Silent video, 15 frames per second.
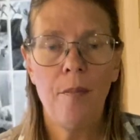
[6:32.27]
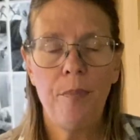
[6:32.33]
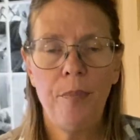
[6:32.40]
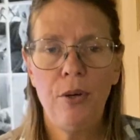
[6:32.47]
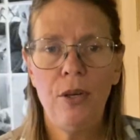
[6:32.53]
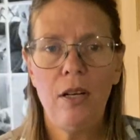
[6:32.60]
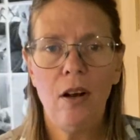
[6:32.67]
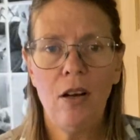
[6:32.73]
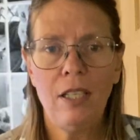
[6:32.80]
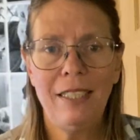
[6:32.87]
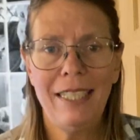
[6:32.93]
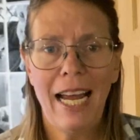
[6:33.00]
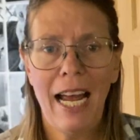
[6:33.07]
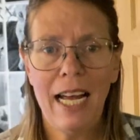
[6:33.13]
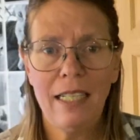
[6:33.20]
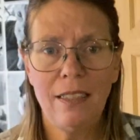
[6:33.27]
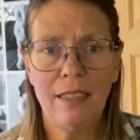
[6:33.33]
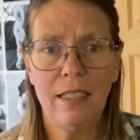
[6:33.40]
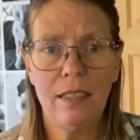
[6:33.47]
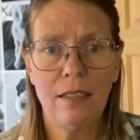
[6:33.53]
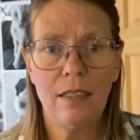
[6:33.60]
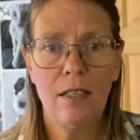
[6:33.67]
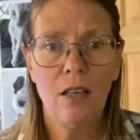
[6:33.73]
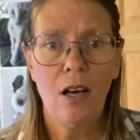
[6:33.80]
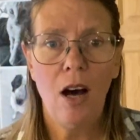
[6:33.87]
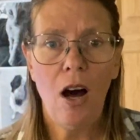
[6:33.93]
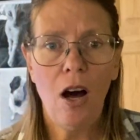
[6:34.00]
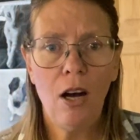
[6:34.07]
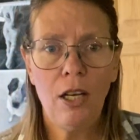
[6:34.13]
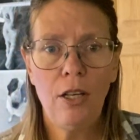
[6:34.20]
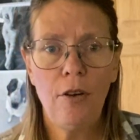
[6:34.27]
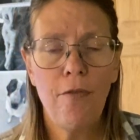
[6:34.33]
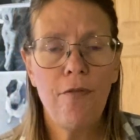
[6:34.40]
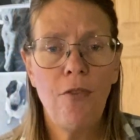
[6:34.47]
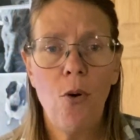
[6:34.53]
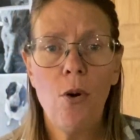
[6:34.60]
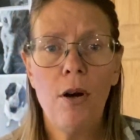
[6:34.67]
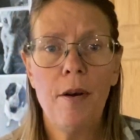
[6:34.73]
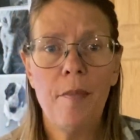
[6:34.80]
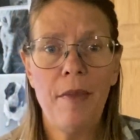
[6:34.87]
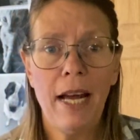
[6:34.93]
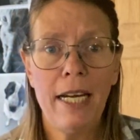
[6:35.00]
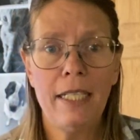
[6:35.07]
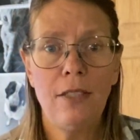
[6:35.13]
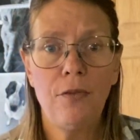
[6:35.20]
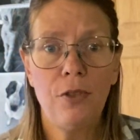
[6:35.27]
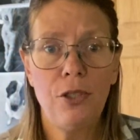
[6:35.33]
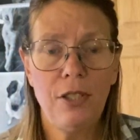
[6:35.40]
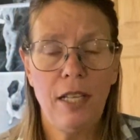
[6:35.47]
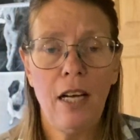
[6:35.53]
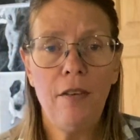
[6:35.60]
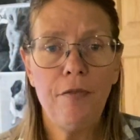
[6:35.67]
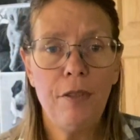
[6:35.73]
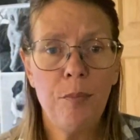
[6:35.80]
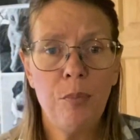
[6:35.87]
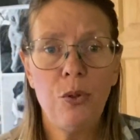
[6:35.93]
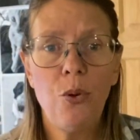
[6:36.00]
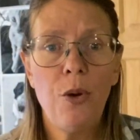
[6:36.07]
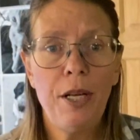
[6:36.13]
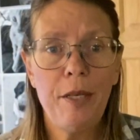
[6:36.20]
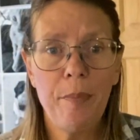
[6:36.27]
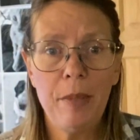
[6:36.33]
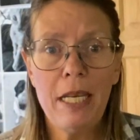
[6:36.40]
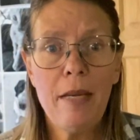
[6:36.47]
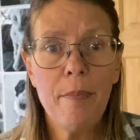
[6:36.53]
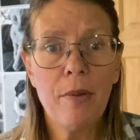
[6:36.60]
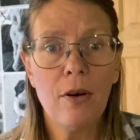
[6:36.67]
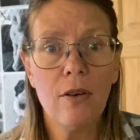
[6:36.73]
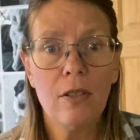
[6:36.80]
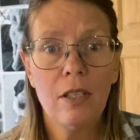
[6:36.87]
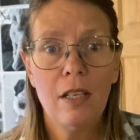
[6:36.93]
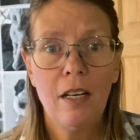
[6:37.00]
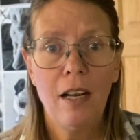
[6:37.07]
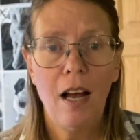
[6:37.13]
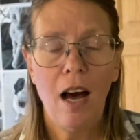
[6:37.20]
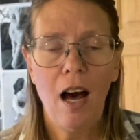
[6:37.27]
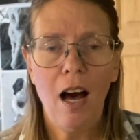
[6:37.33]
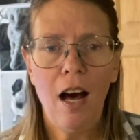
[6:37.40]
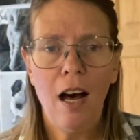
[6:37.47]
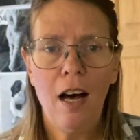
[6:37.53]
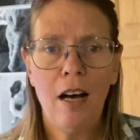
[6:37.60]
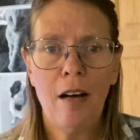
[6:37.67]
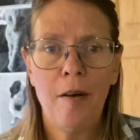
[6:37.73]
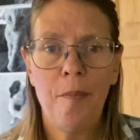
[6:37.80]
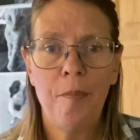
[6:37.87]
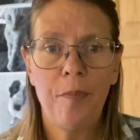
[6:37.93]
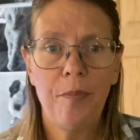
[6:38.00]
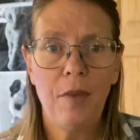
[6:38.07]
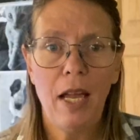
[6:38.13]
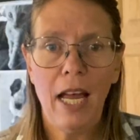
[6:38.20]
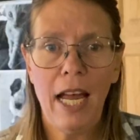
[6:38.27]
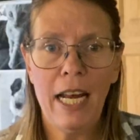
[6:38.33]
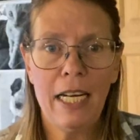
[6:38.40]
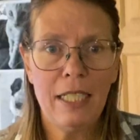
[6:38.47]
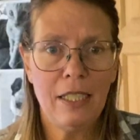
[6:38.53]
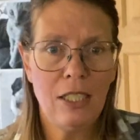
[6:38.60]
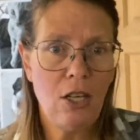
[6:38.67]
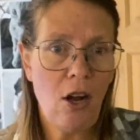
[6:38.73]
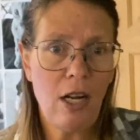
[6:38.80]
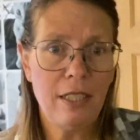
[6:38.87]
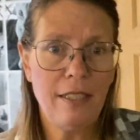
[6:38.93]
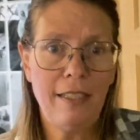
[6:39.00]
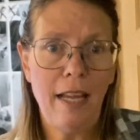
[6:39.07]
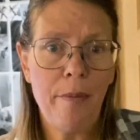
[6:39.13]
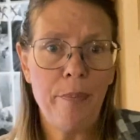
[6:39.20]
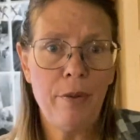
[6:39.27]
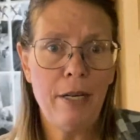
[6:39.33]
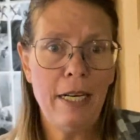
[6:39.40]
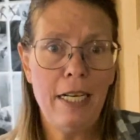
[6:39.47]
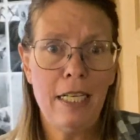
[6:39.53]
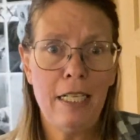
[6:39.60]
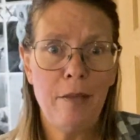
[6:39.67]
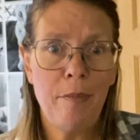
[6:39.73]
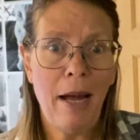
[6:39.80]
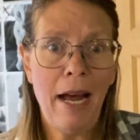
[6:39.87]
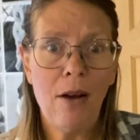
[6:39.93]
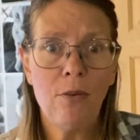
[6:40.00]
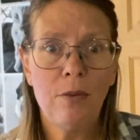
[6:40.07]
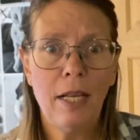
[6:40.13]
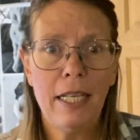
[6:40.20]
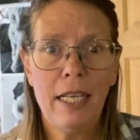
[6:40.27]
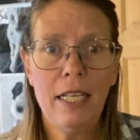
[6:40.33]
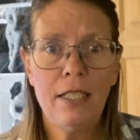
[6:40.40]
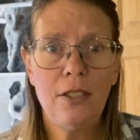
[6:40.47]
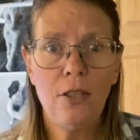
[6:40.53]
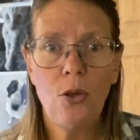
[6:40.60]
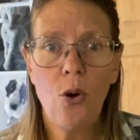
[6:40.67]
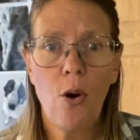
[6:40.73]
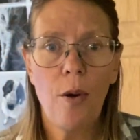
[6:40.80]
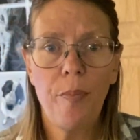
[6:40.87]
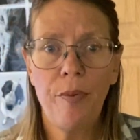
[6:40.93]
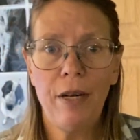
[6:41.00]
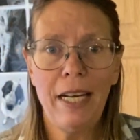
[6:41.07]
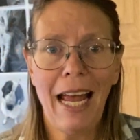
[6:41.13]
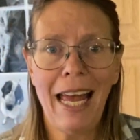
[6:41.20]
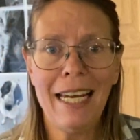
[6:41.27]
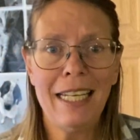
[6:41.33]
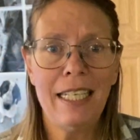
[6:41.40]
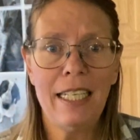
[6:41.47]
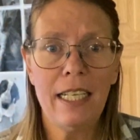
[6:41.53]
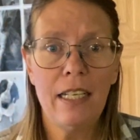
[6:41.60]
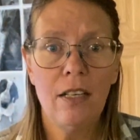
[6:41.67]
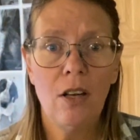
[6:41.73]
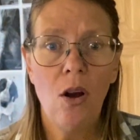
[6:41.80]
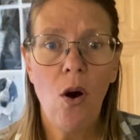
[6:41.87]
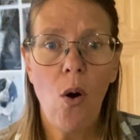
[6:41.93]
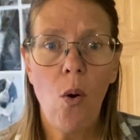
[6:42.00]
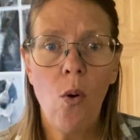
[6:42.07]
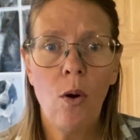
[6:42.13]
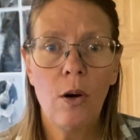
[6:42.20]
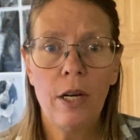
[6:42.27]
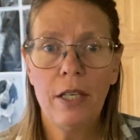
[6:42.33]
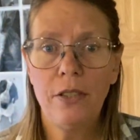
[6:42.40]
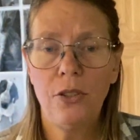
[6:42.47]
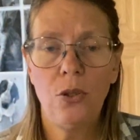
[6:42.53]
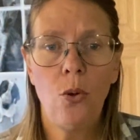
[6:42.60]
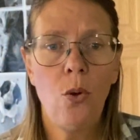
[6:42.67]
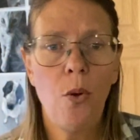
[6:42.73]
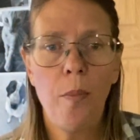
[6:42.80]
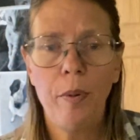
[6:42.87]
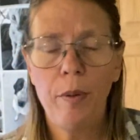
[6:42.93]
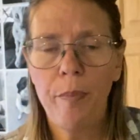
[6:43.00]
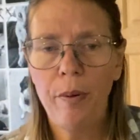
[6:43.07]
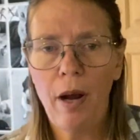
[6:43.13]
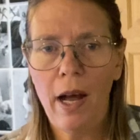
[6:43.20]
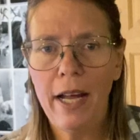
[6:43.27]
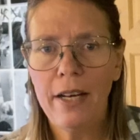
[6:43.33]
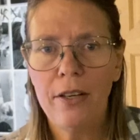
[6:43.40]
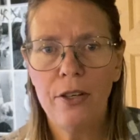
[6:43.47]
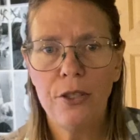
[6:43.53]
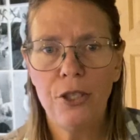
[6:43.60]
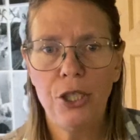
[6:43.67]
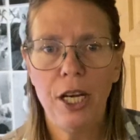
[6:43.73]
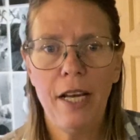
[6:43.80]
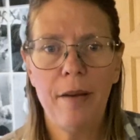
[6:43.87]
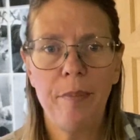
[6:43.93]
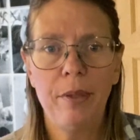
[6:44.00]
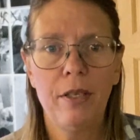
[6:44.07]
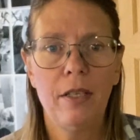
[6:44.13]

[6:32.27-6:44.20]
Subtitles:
put on taxes on a form that is for self-employed people. And it's not separating him out like he's a corporate entity or a sole proprietorship